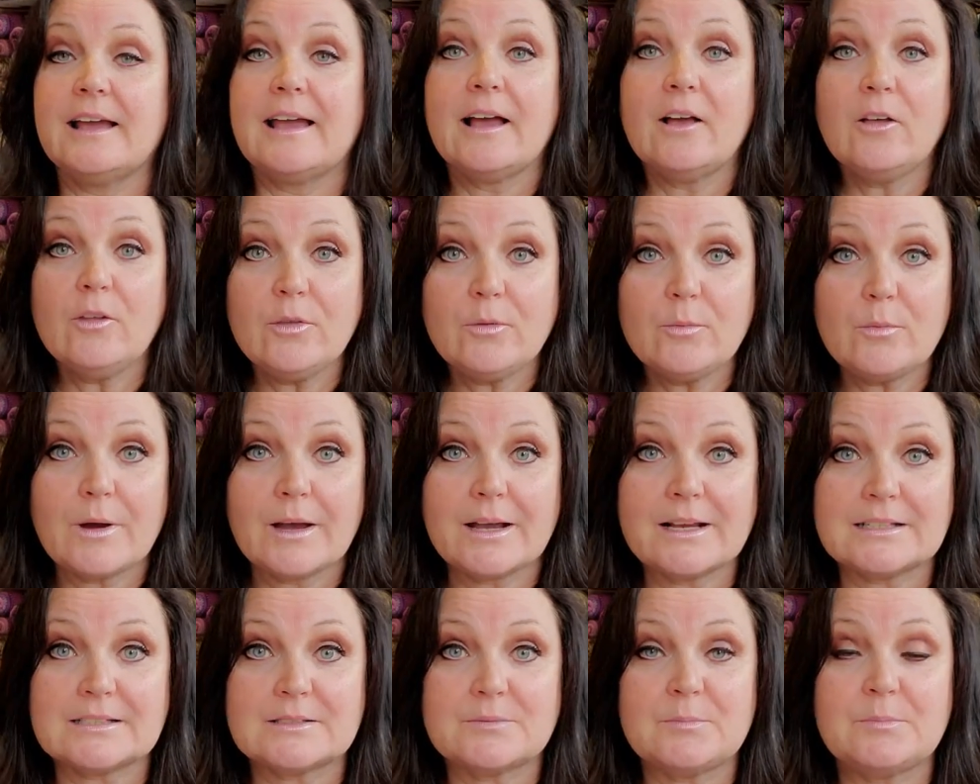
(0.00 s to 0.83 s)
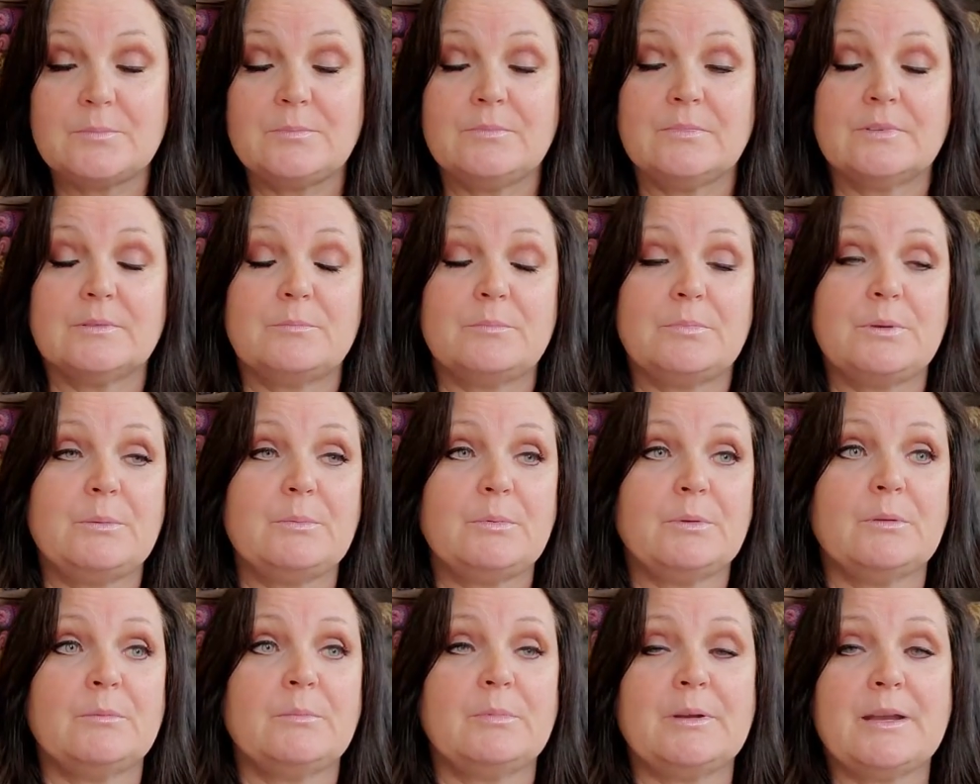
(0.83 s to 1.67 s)
health-wise,
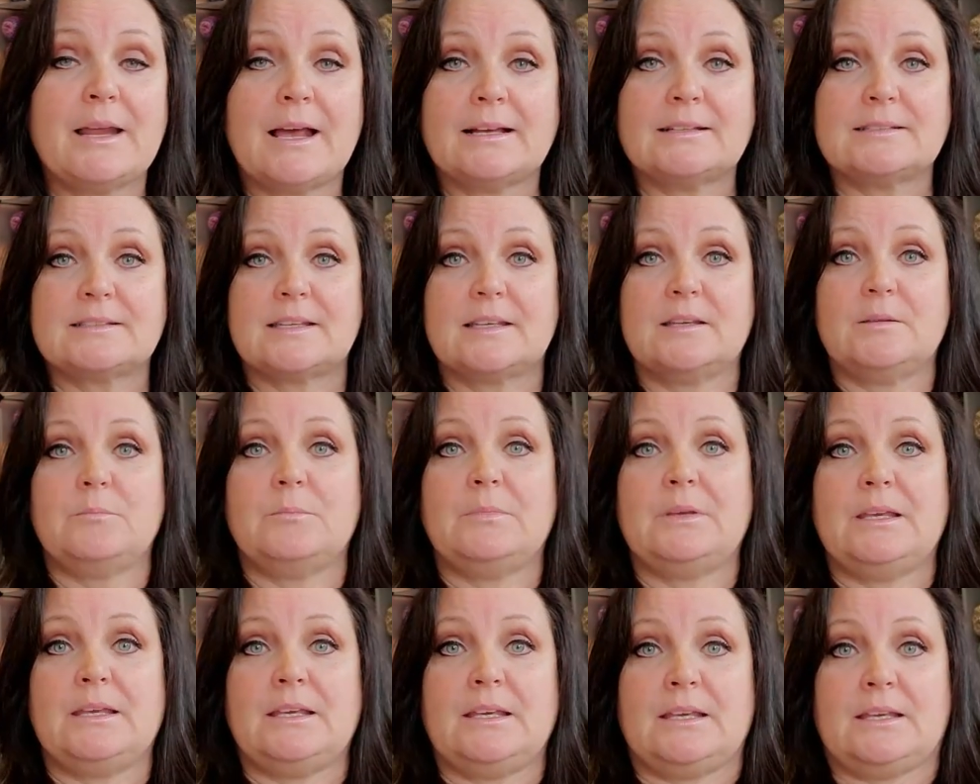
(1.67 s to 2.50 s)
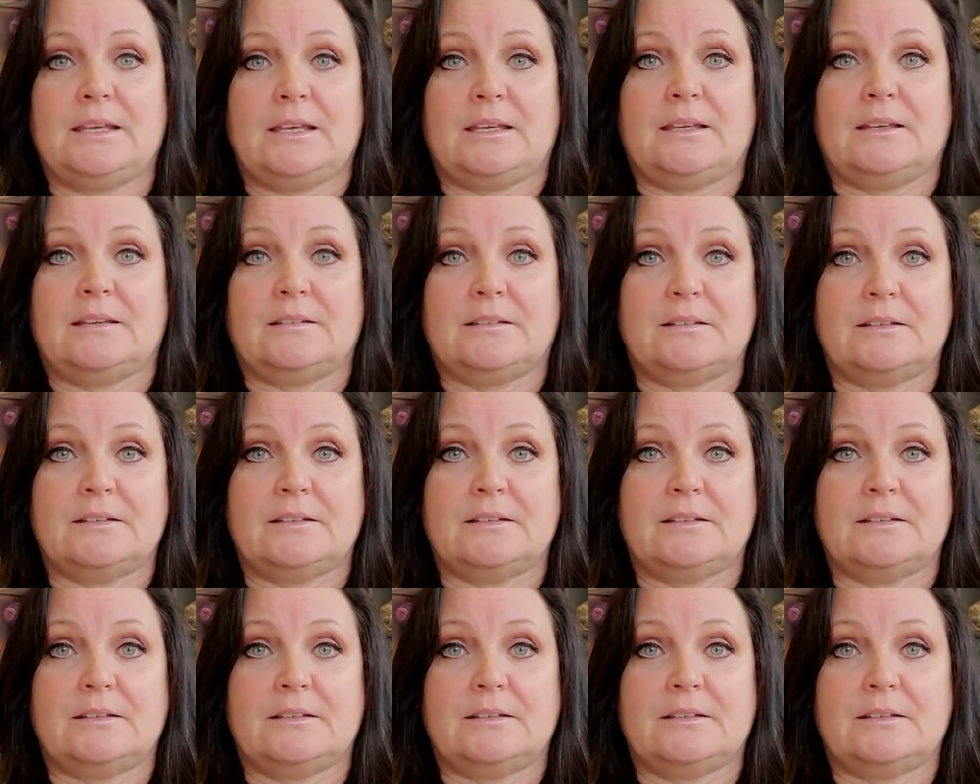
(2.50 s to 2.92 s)
people have been asking me,